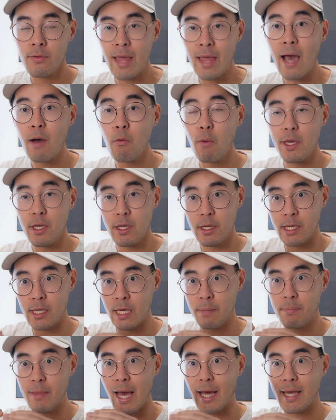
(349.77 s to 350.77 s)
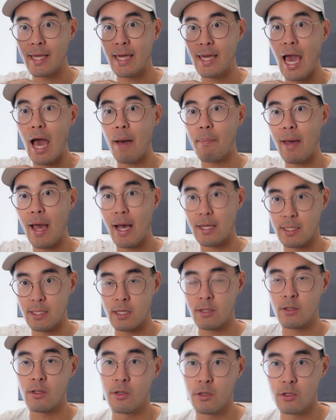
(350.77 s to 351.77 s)
That way you can keep that gap as it
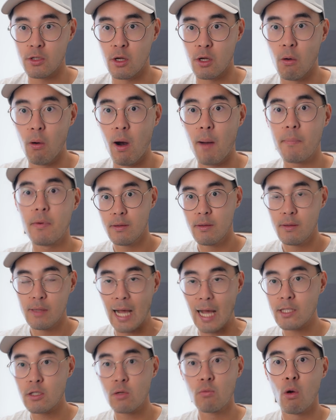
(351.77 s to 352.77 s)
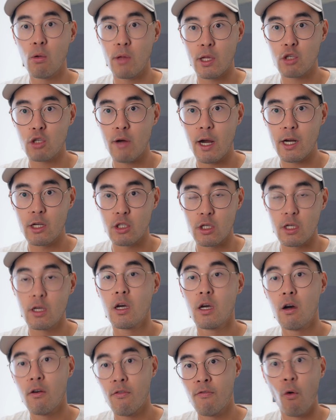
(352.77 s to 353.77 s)
continues to go up. That's the rolling strategy
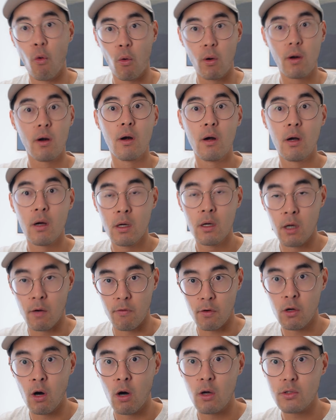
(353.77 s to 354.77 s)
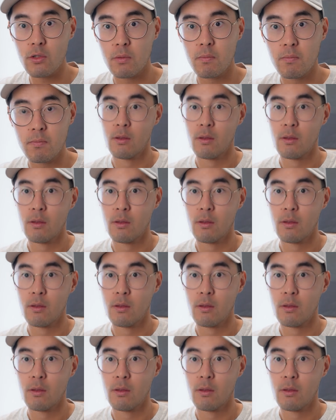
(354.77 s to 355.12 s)
for covered calls.